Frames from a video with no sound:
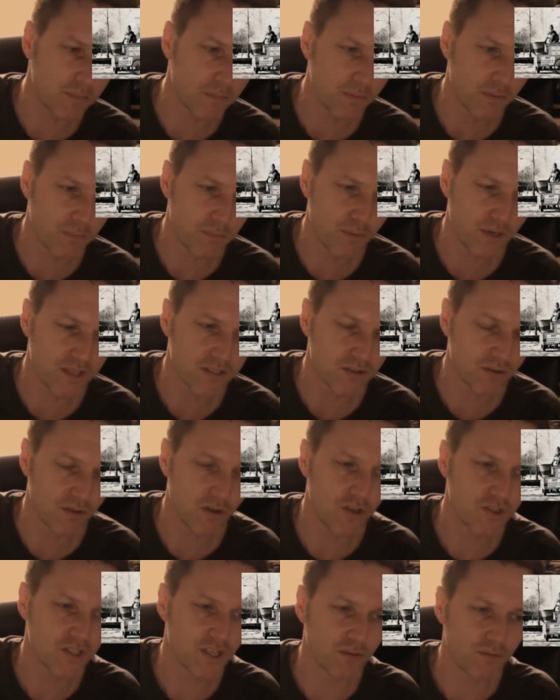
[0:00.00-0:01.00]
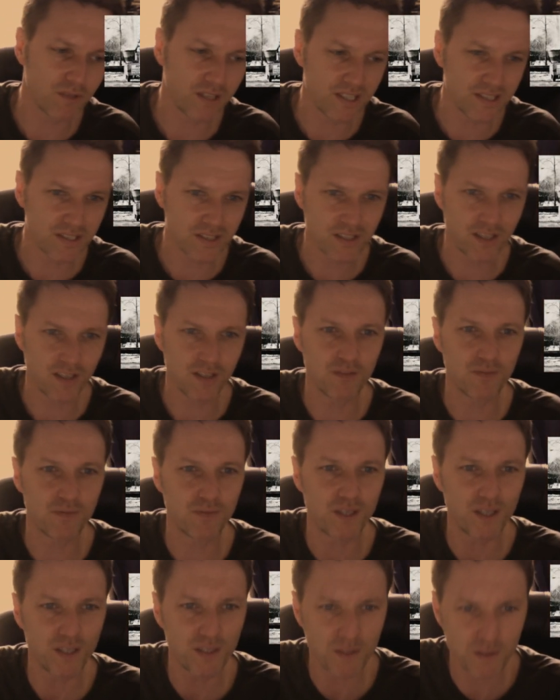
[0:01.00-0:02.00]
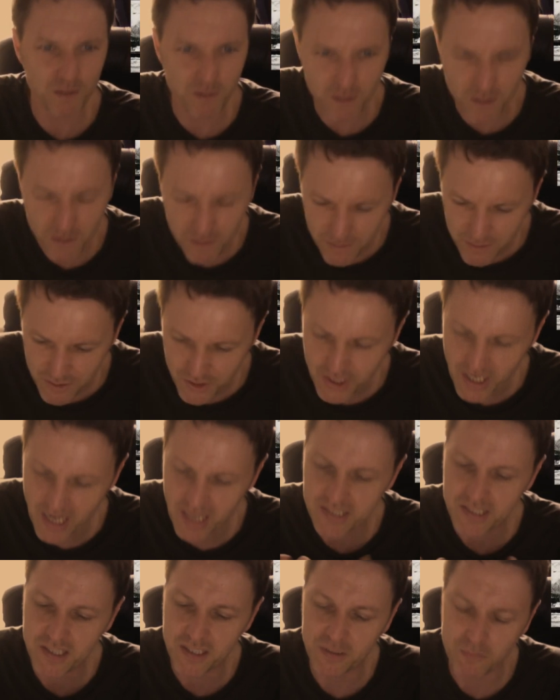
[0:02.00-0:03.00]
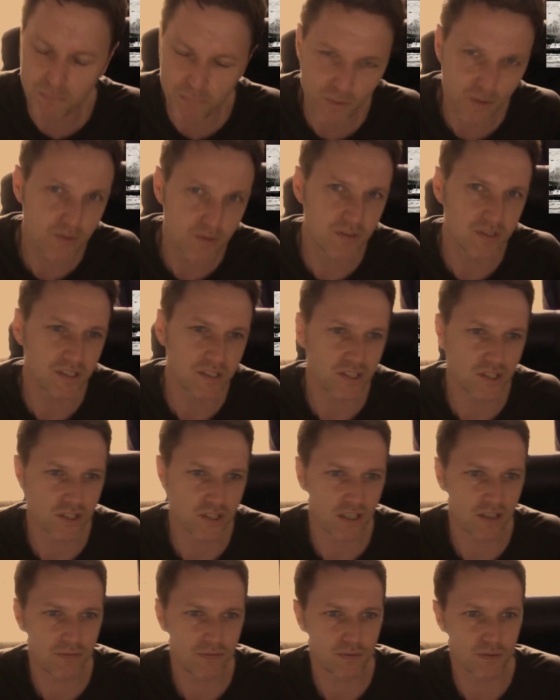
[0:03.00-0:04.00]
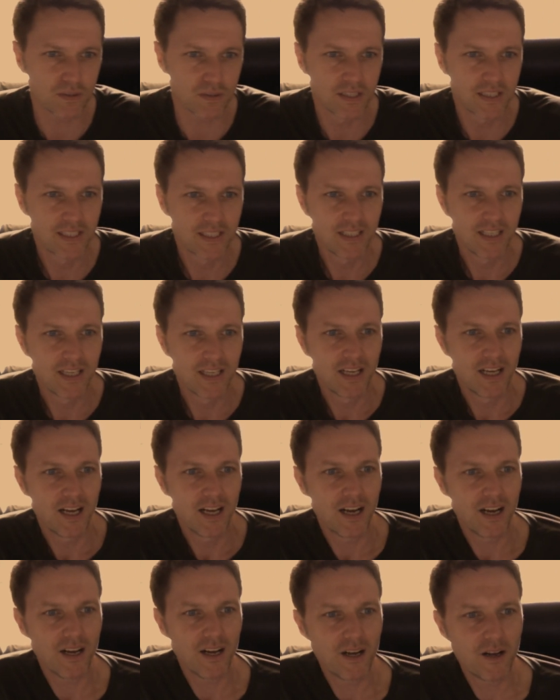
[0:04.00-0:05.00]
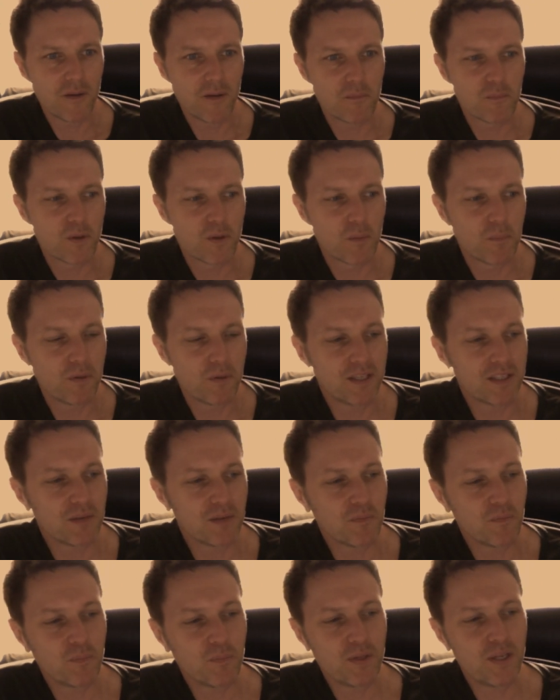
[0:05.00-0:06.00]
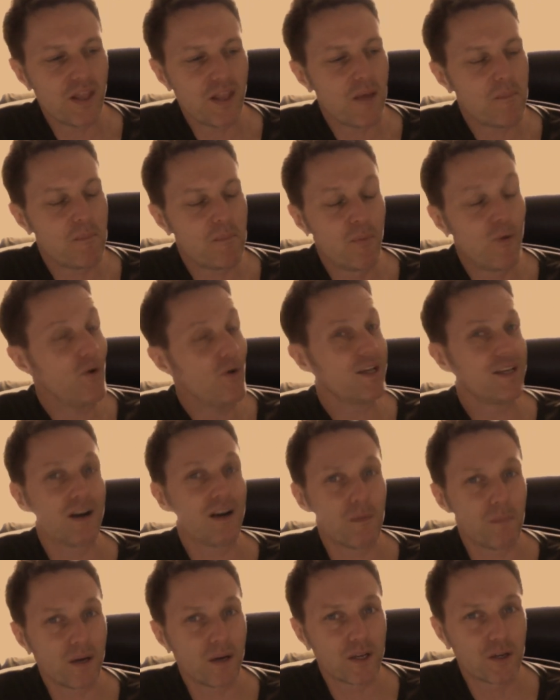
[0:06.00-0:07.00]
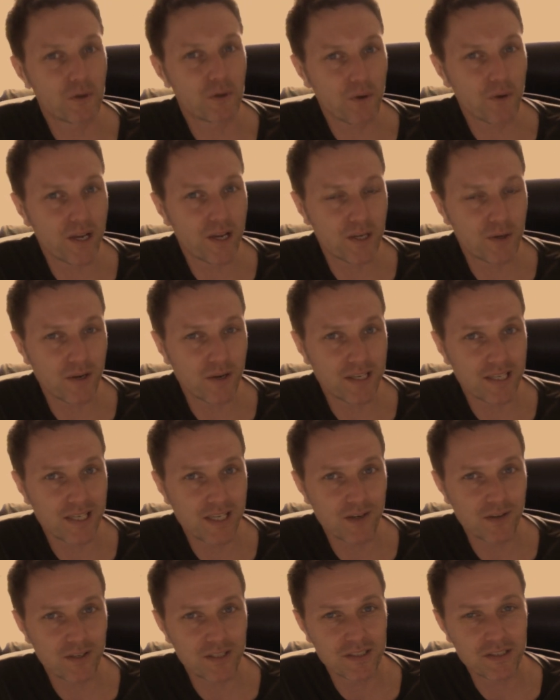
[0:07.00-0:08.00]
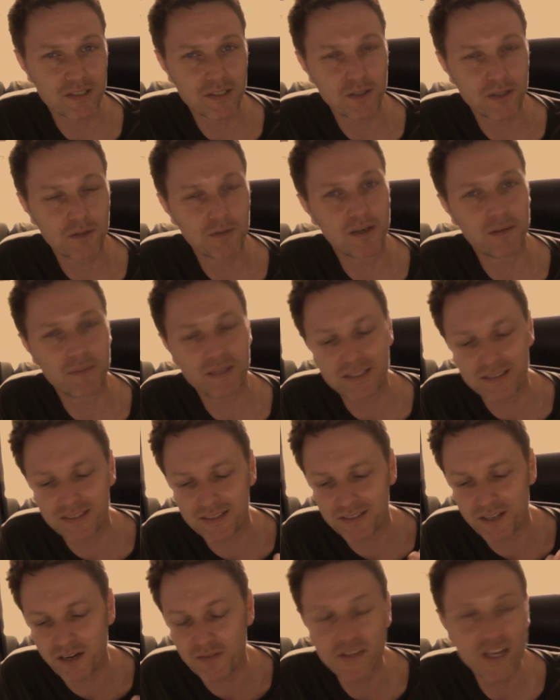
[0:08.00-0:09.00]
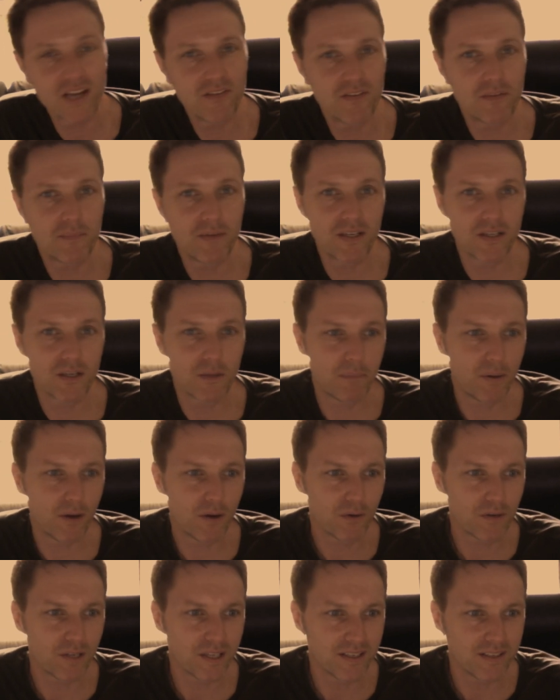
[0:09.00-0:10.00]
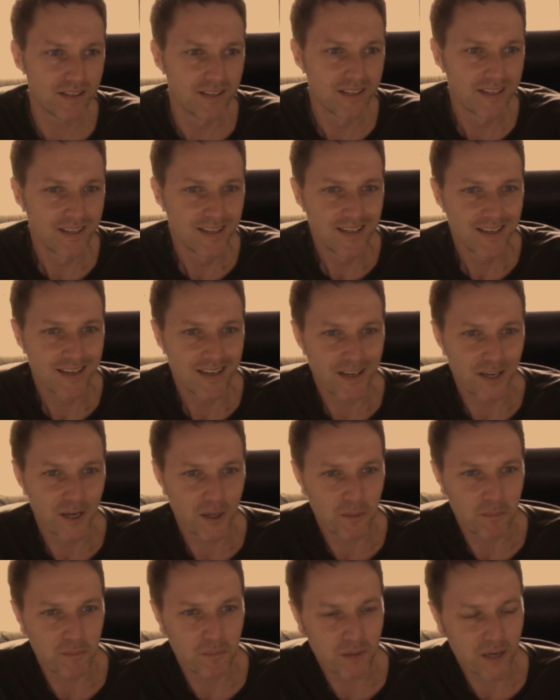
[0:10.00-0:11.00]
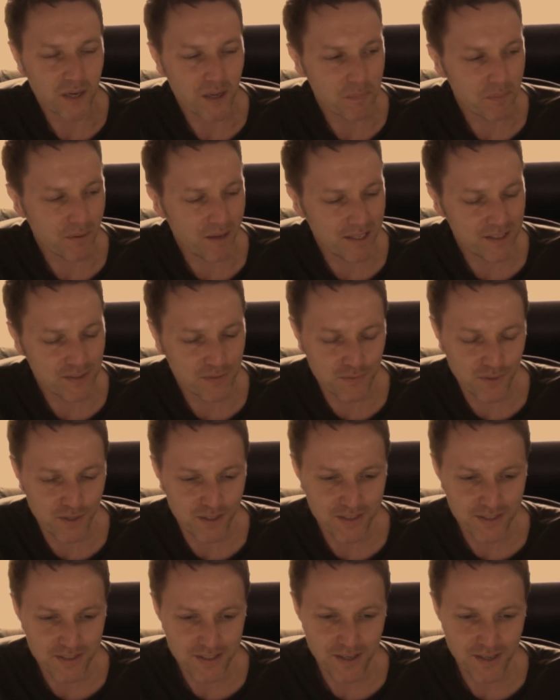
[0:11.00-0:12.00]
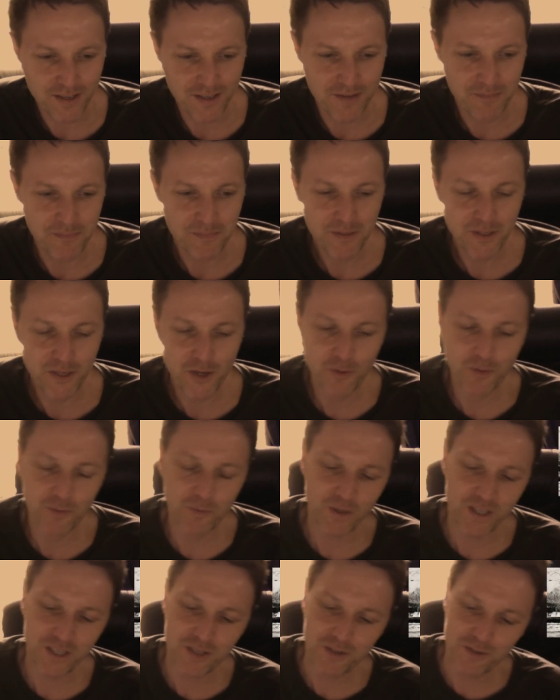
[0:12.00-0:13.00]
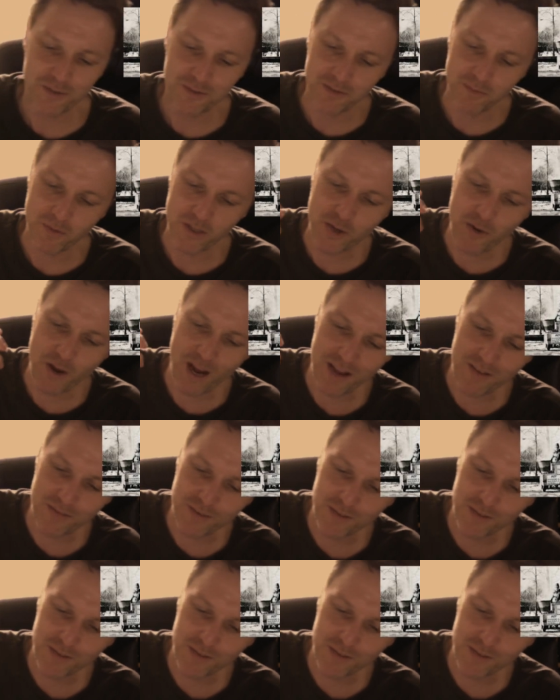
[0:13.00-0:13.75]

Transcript: Pretzel Logic with its kind of jazzy bluesy shuffle. But they're buoyed up by great lyrics. I've never met Napoleon, but I plan to find the time. When you have a